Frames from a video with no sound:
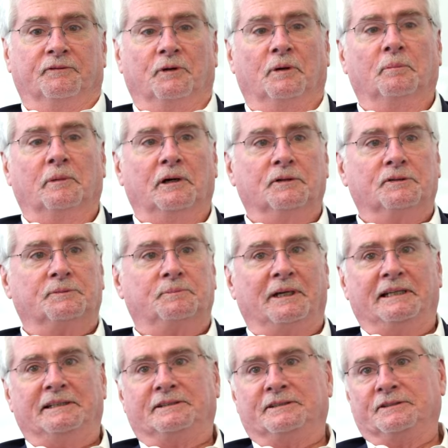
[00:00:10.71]
foremost,
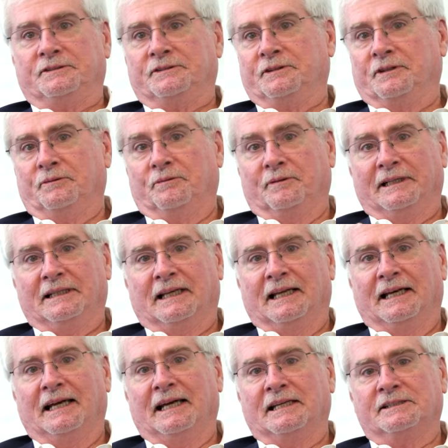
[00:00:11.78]
patients should
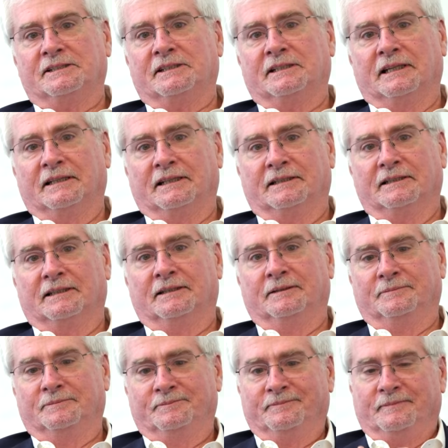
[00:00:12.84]
realize that
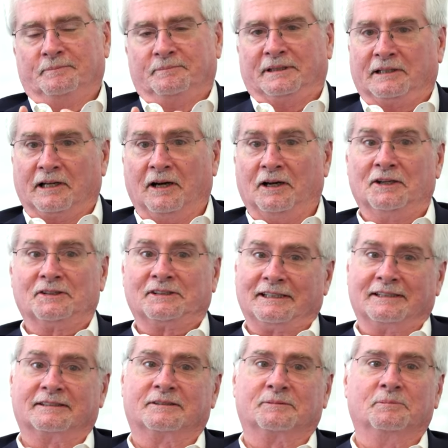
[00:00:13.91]
because
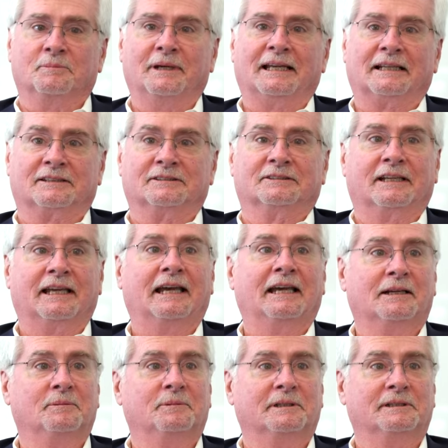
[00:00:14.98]
it's medical
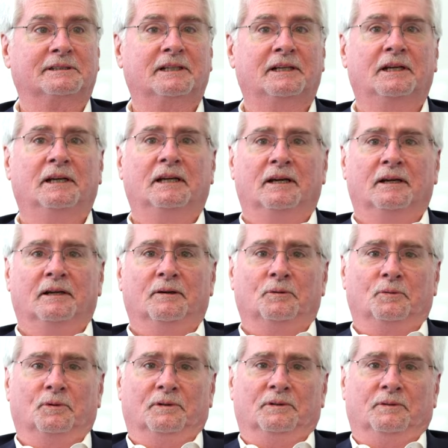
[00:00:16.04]
cannabis,
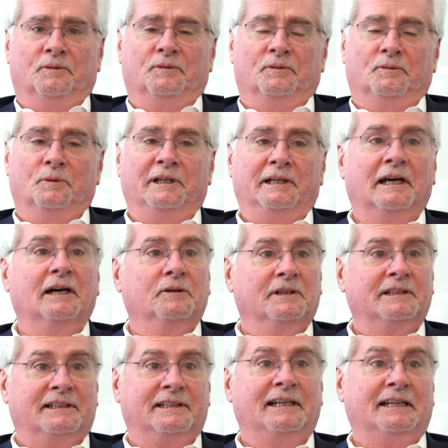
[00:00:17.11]
we know
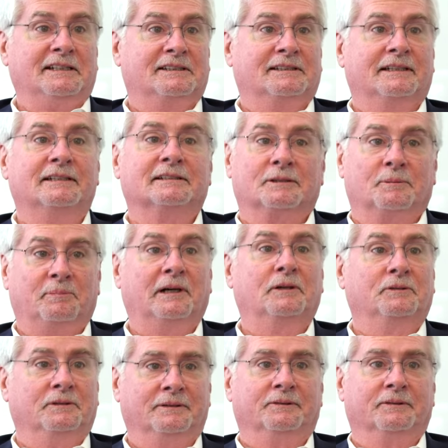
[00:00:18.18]
that THC is a
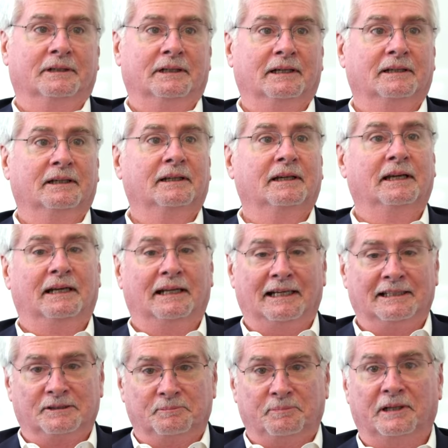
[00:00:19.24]
potent drug. It
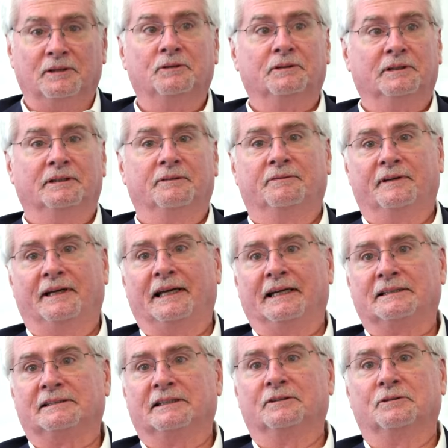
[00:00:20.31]
has potent
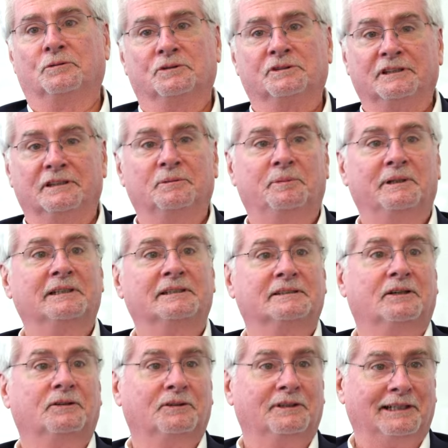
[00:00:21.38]
effects. And of course, it depends
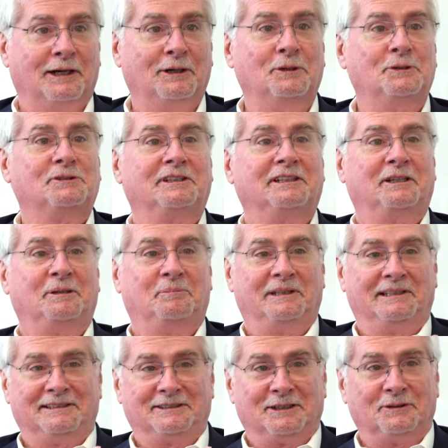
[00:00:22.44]
on dose, it
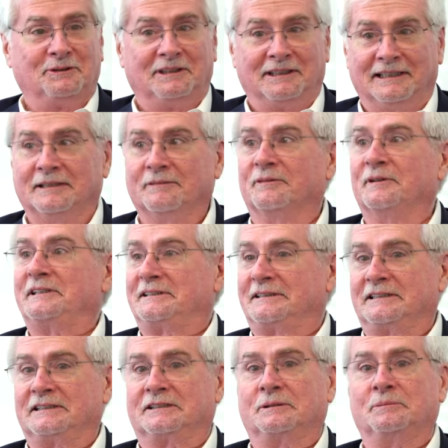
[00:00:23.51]
depends on delivery
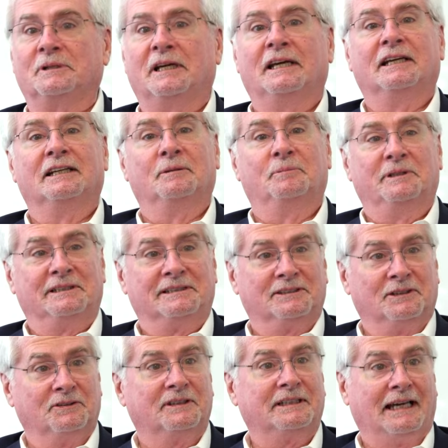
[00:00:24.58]
system, depends
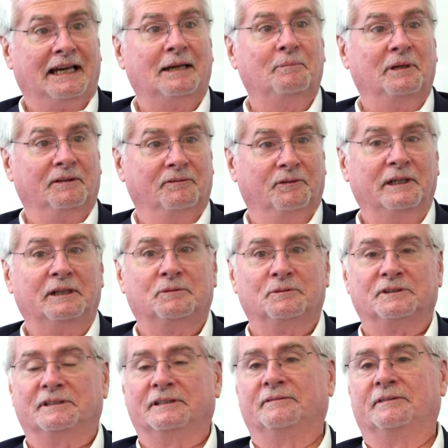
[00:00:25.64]
on timing,
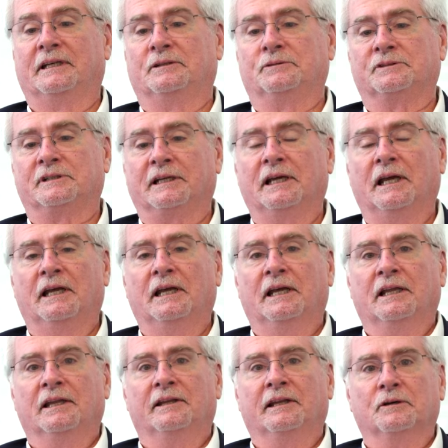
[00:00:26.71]
frequency of dosing.
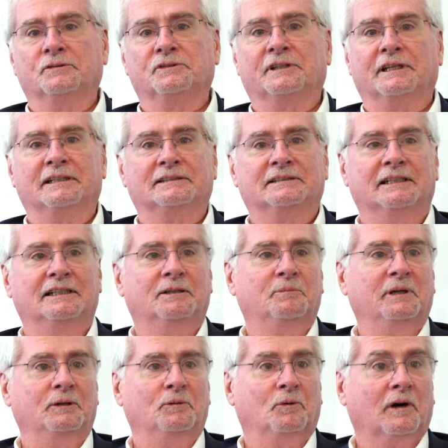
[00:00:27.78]
Those things need to
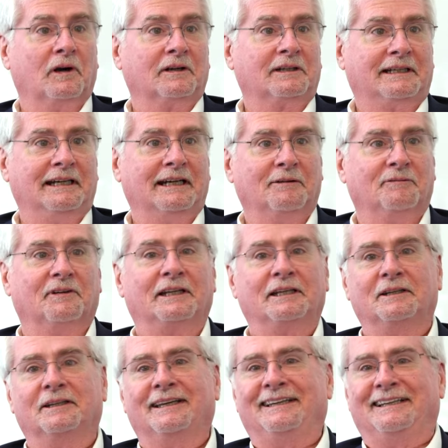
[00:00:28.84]
be worked
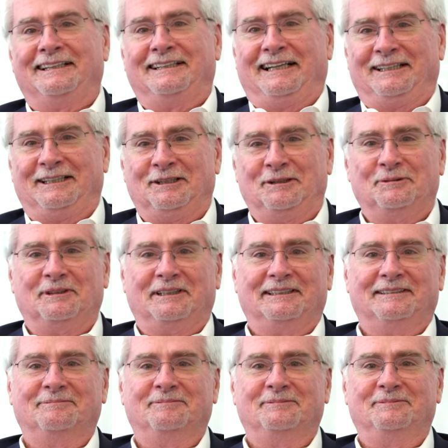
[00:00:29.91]
carefully. I
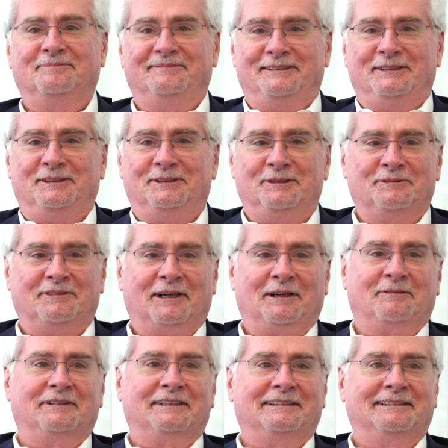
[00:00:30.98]
know you've
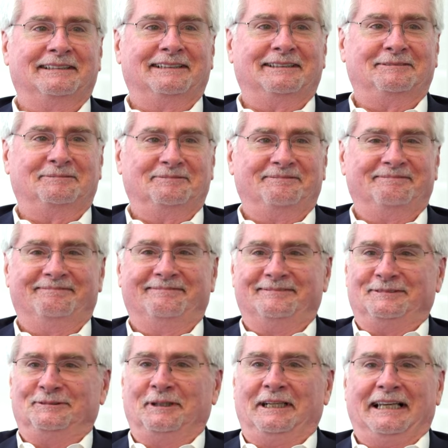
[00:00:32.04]
often
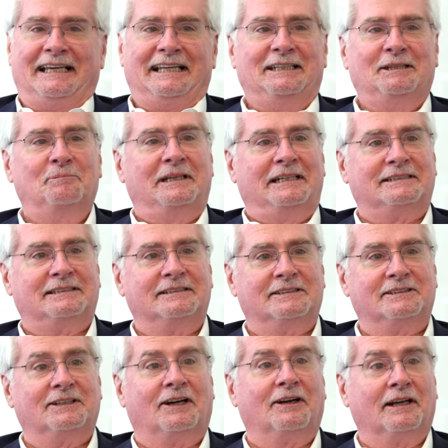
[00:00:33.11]
relayed the message
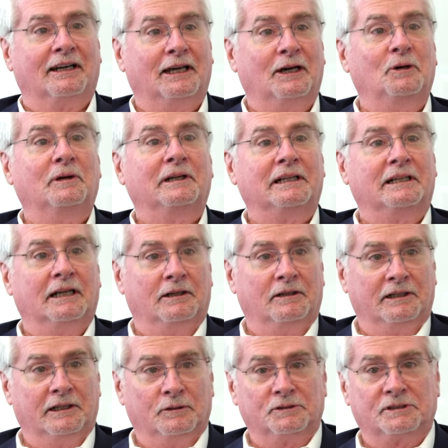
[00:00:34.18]
start low and
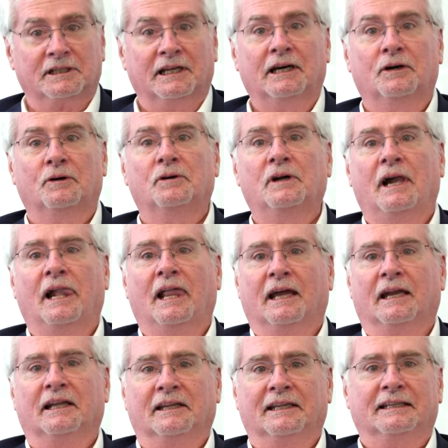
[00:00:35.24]
go slow.
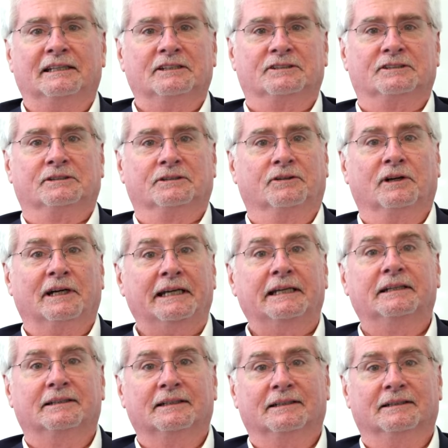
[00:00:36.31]
And I think this is a great